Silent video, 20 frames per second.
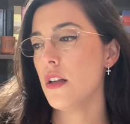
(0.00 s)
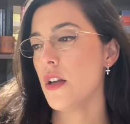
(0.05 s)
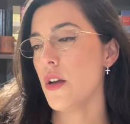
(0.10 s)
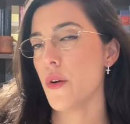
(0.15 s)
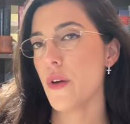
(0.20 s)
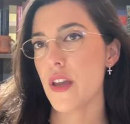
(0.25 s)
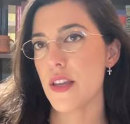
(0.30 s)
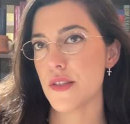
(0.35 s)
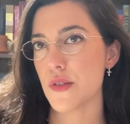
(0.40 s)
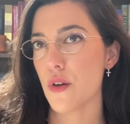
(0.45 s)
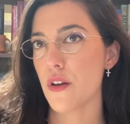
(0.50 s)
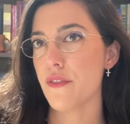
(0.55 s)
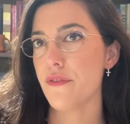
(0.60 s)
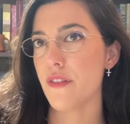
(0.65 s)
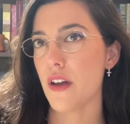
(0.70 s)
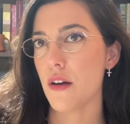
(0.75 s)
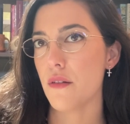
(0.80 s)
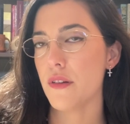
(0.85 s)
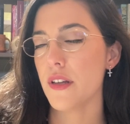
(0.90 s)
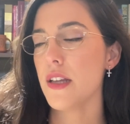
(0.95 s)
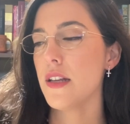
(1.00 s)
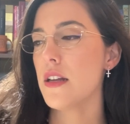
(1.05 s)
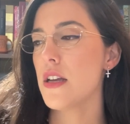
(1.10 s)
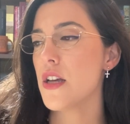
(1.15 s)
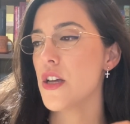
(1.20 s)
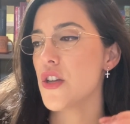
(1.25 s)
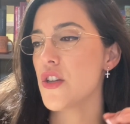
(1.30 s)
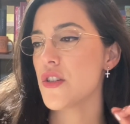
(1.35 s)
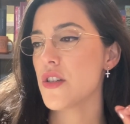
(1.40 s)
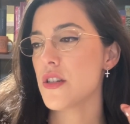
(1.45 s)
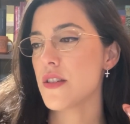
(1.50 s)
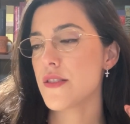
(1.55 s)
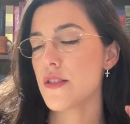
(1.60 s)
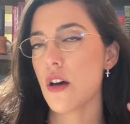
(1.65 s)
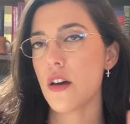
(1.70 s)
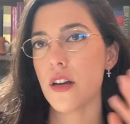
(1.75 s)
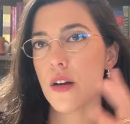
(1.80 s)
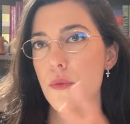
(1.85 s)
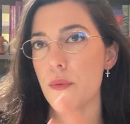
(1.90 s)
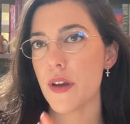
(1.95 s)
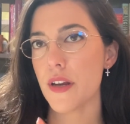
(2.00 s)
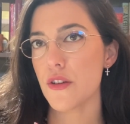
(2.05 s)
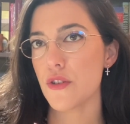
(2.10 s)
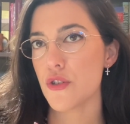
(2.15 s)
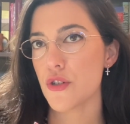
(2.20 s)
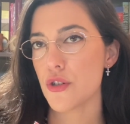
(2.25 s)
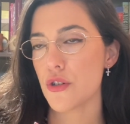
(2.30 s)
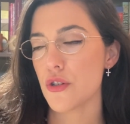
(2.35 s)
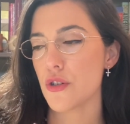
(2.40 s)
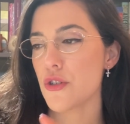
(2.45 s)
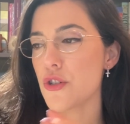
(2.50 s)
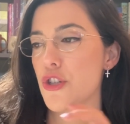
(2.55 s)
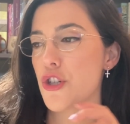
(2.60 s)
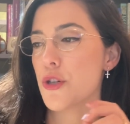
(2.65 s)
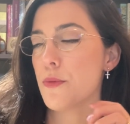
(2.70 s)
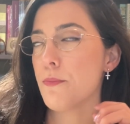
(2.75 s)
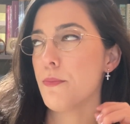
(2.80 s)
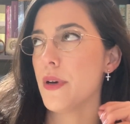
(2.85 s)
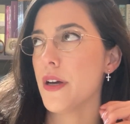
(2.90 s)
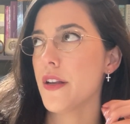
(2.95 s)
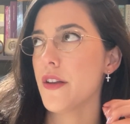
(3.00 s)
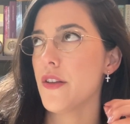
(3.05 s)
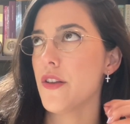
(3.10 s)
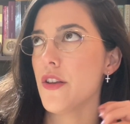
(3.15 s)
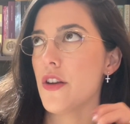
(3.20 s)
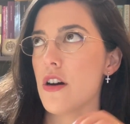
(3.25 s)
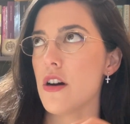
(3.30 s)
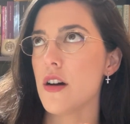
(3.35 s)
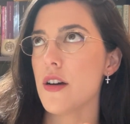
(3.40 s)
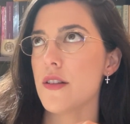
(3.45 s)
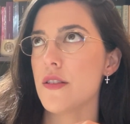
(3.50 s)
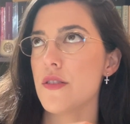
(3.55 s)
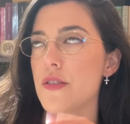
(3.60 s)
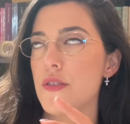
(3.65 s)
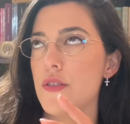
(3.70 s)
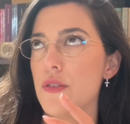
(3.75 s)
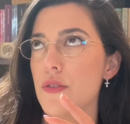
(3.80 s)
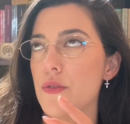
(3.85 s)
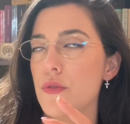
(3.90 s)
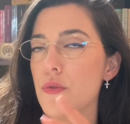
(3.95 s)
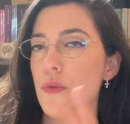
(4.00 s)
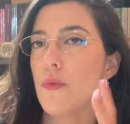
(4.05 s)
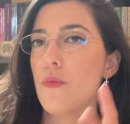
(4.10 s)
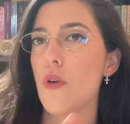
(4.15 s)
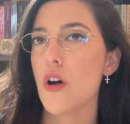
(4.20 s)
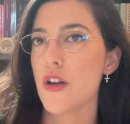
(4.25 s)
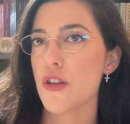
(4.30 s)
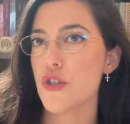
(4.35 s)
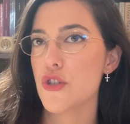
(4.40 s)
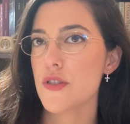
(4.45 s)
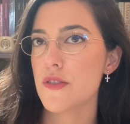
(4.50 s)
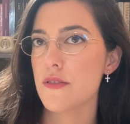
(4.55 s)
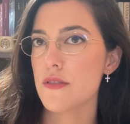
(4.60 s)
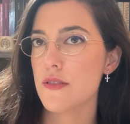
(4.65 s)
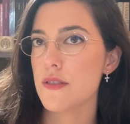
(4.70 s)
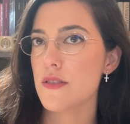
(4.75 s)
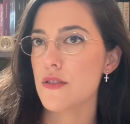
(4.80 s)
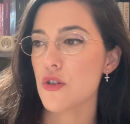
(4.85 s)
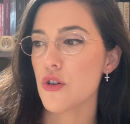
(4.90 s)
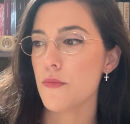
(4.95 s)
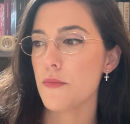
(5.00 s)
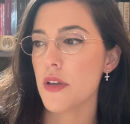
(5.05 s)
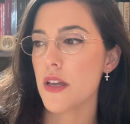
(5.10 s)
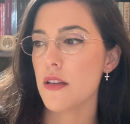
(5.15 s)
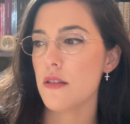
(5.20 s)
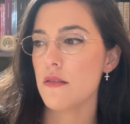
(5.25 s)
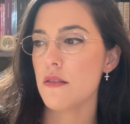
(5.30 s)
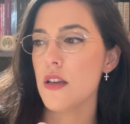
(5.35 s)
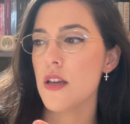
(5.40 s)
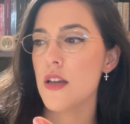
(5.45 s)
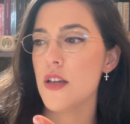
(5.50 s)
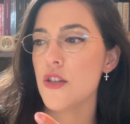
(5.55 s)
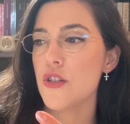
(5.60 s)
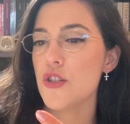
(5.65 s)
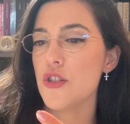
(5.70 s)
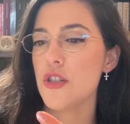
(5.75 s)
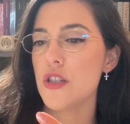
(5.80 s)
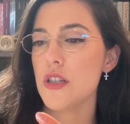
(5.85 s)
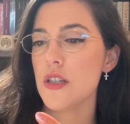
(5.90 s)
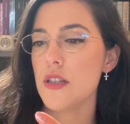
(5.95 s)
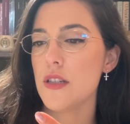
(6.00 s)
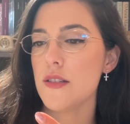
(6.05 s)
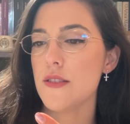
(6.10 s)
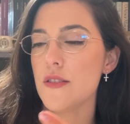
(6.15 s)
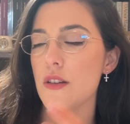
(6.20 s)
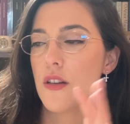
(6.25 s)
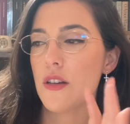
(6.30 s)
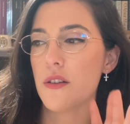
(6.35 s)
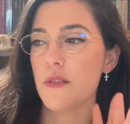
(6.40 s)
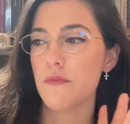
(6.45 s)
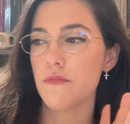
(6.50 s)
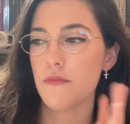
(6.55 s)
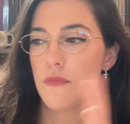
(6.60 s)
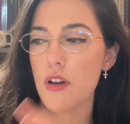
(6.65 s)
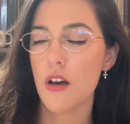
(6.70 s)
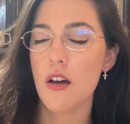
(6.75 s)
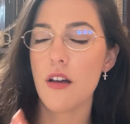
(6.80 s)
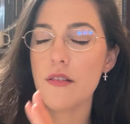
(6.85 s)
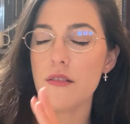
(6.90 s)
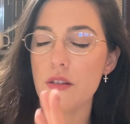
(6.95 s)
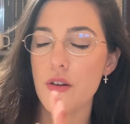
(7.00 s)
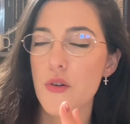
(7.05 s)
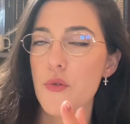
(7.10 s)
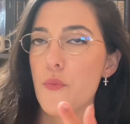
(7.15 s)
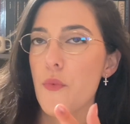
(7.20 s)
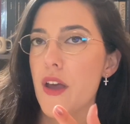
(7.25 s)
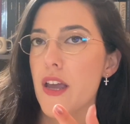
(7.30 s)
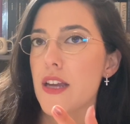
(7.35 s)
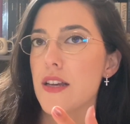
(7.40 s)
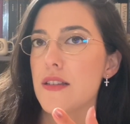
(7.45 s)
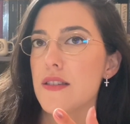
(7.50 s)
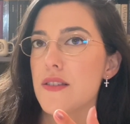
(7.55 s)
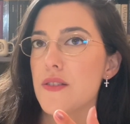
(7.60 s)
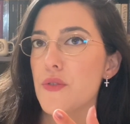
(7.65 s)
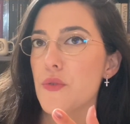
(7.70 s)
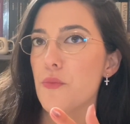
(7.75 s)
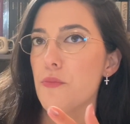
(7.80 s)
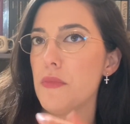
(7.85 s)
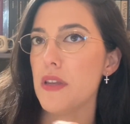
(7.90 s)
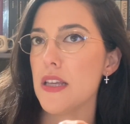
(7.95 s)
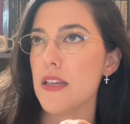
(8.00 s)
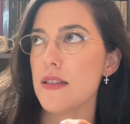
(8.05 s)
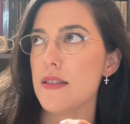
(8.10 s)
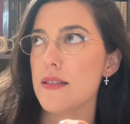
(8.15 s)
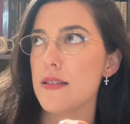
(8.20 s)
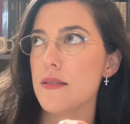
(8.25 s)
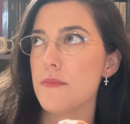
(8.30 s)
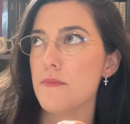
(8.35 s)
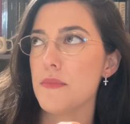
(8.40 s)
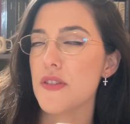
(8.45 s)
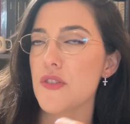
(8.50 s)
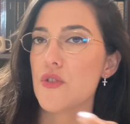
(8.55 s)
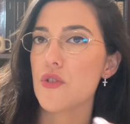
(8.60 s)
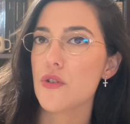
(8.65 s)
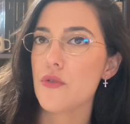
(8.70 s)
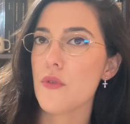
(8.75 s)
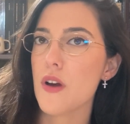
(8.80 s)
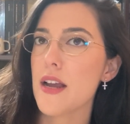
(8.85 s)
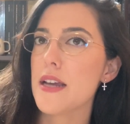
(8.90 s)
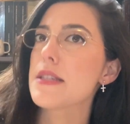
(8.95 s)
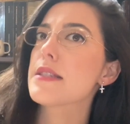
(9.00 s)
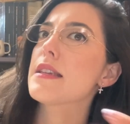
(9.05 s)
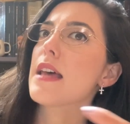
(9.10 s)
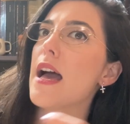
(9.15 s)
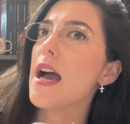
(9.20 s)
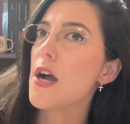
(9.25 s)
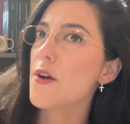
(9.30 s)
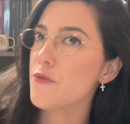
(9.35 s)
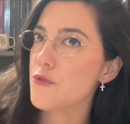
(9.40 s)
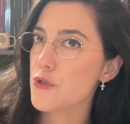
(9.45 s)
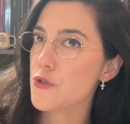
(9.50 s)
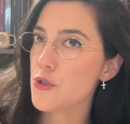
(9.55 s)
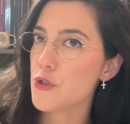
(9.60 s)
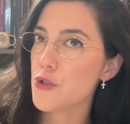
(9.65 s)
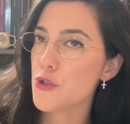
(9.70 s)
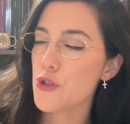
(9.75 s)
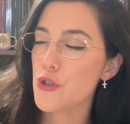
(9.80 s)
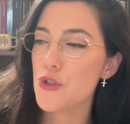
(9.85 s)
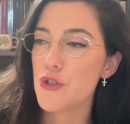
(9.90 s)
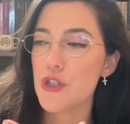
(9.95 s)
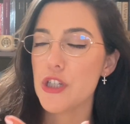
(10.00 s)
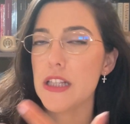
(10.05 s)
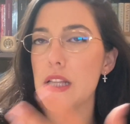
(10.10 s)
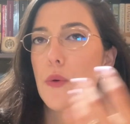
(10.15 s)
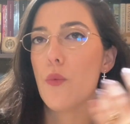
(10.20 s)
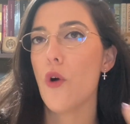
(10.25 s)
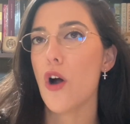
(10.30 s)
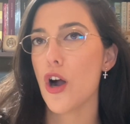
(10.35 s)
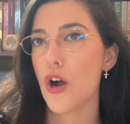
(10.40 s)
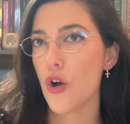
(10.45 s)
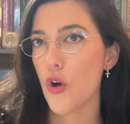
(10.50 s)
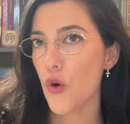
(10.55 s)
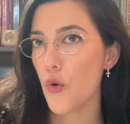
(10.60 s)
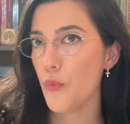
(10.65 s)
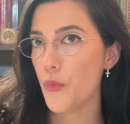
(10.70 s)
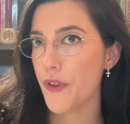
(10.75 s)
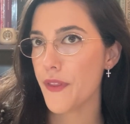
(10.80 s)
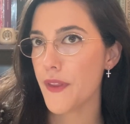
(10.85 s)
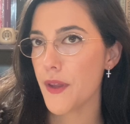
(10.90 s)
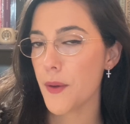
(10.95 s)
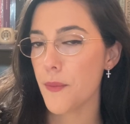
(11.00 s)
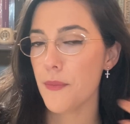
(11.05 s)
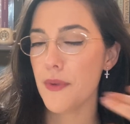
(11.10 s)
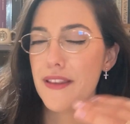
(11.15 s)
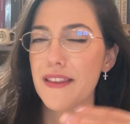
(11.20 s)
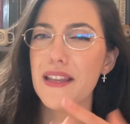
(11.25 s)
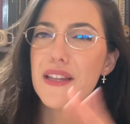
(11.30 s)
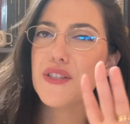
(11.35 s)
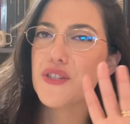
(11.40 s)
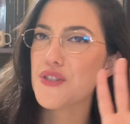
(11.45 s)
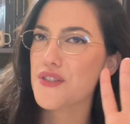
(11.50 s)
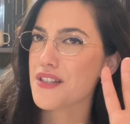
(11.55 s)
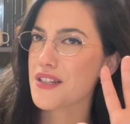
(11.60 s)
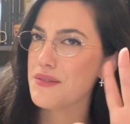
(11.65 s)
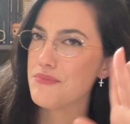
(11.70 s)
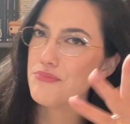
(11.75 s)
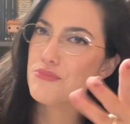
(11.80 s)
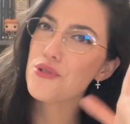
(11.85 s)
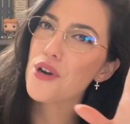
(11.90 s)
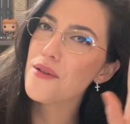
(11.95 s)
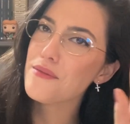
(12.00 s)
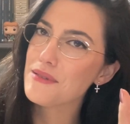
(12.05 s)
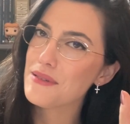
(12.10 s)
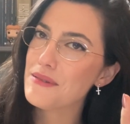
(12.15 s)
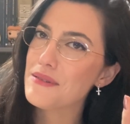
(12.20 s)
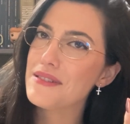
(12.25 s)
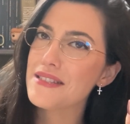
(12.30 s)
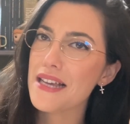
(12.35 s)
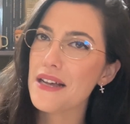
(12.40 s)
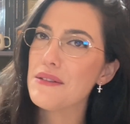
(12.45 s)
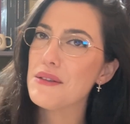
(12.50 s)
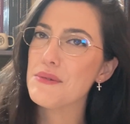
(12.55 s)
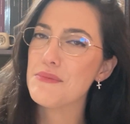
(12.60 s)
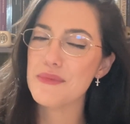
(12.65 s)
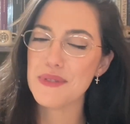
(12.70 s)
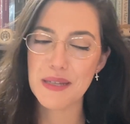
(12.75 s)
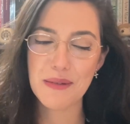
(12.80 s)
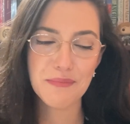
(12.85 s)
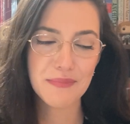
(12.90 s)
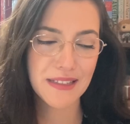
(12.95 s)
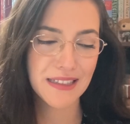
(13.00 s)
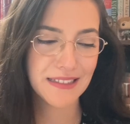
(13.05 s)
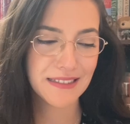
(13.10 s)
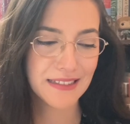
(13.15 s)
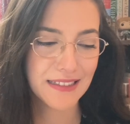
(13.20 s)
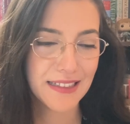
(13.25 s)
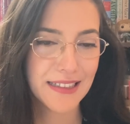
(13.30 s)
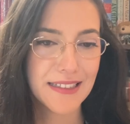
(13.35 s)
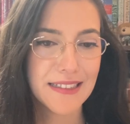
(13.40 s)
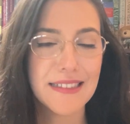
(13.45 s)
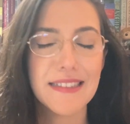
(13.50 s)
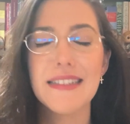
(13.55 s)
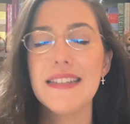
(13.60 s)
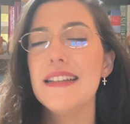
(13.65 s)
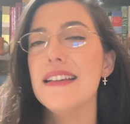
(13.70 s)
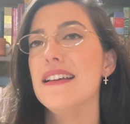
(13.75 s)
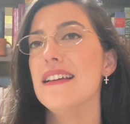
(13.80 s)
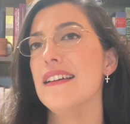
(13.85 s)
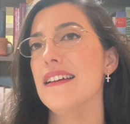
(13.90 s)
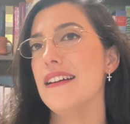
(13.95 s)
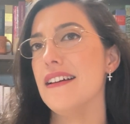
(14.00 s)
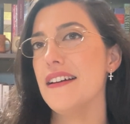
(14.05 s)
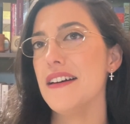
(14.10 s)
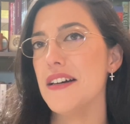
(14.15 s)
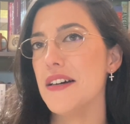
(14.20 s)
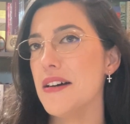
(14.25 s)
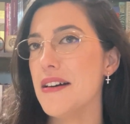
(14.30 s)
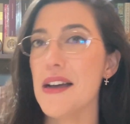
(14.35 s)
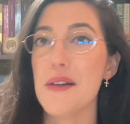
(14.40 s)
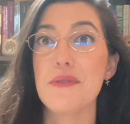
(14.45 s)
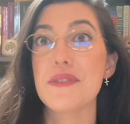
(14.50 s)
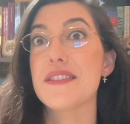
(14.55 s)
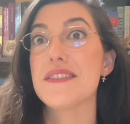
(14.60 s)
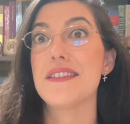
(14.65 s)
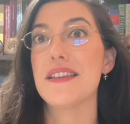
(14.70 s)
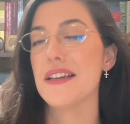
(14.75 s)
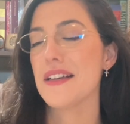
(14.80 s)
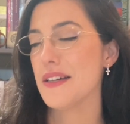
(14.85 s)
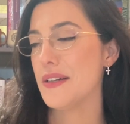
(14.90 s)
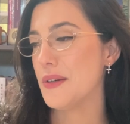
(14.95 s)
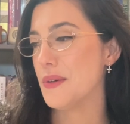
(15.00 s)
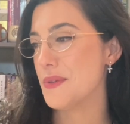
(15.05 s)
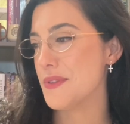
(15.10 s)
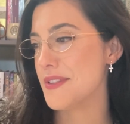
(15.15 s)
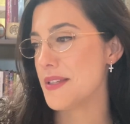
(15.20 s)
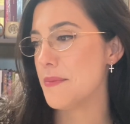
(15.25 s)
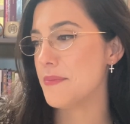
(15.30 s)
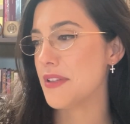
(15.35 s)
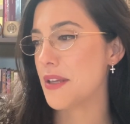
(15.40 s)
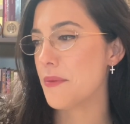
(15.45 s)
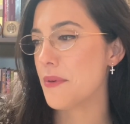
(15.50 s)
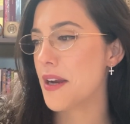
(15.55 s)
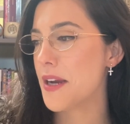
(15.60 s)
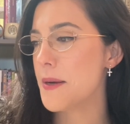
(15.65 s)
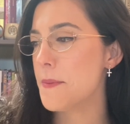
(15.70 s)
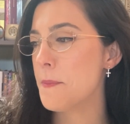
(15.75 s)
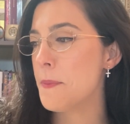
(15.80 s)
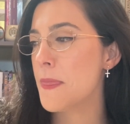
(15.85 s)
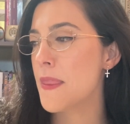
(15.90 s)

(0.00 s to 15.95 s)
Okay, so I found it. She's on her way to church, but not to watch the sermon. She's on her way to meet Mr. Grice after church and then walk home with him. And then she's going to probably tell him something like, I was sick or something, right?